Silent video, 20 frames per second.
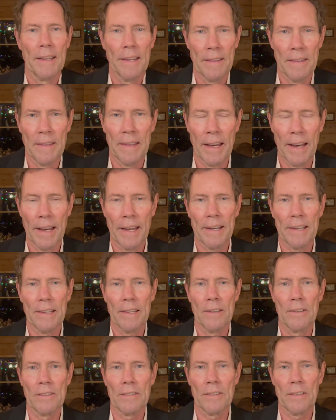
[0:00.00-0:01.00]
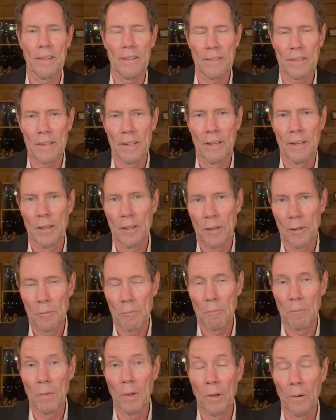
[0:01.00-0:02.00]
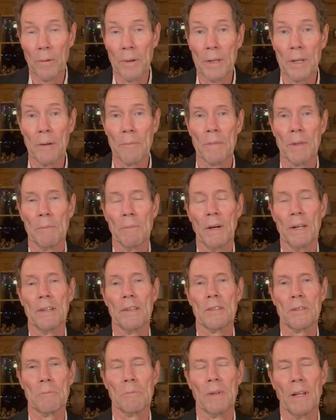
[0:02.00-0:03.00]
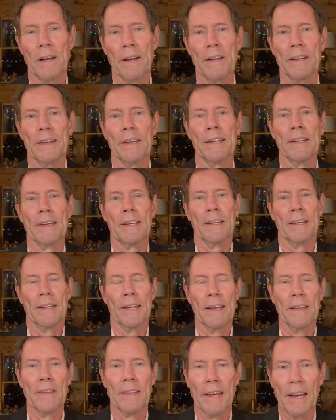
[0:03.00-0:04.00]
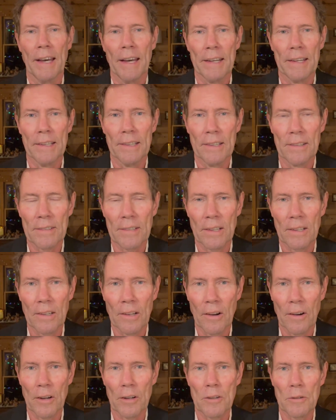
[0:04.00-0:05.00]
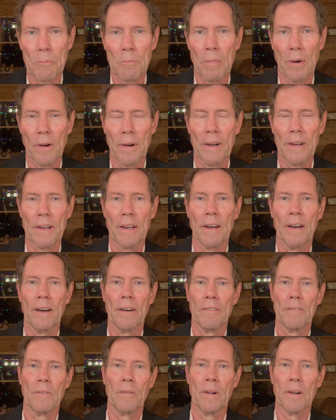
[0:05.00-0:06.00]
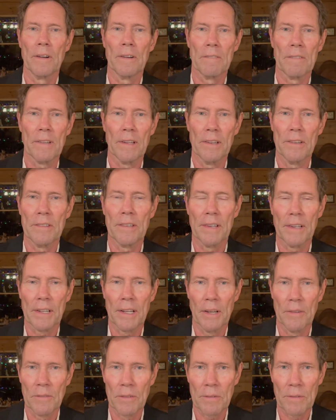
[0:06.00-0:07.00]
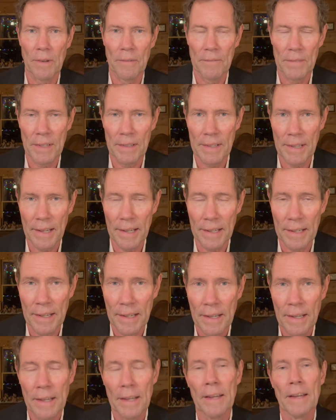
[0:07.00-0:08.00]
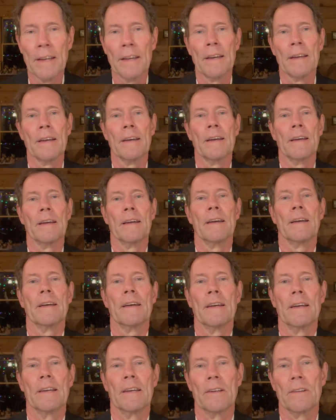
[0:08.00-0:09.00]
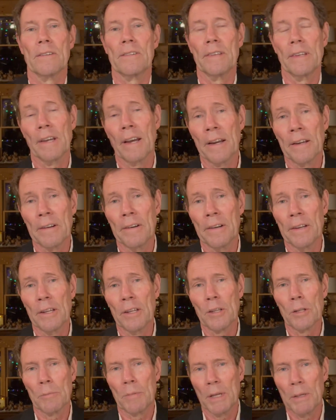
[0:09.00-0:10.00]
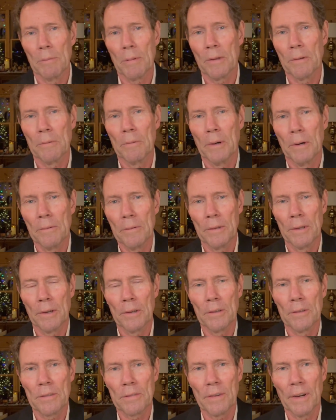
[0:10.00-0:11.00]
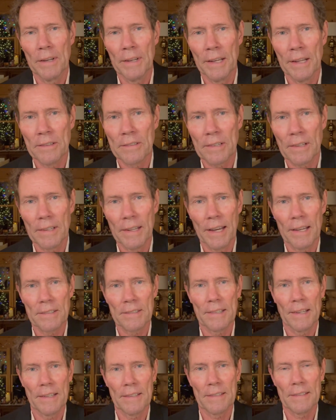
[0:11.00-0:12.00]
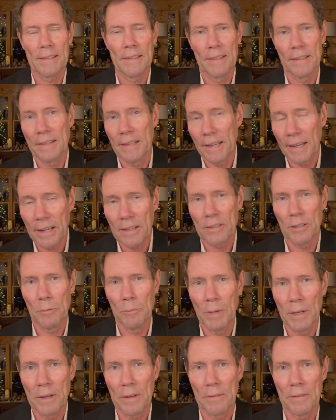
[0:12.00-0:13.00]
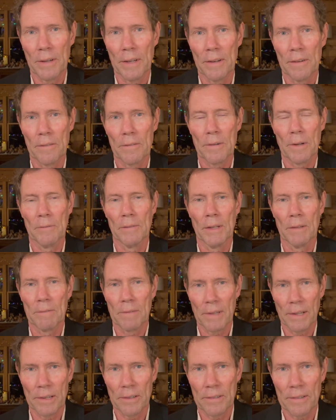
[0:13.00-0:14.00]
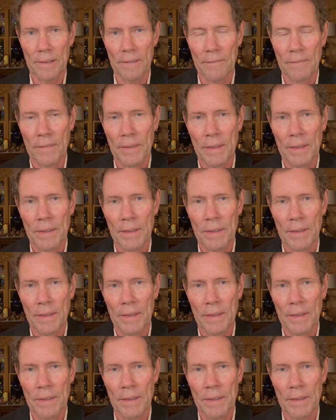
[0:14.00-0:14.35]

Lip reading: that is just blowing up the money supply. And that is a large part of where inflation comes from today. Here's the irony. The people who own those financial assets, they actually benefit from inflation.